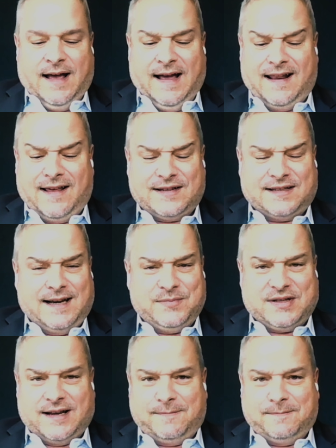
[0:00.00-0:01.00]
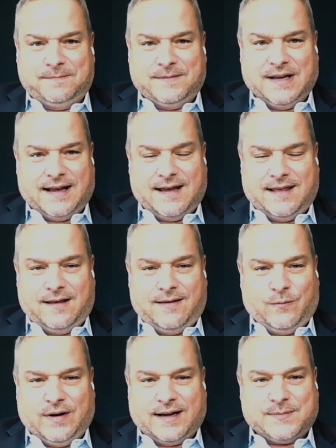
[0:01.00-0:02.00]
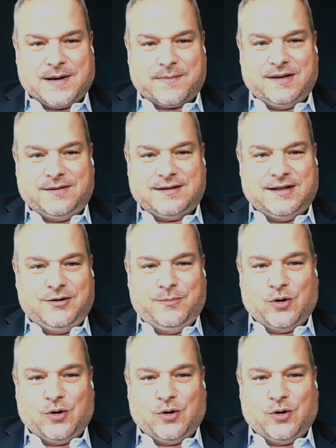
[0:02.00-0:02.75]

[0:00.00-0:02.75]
And at the same time, again, we expect them to do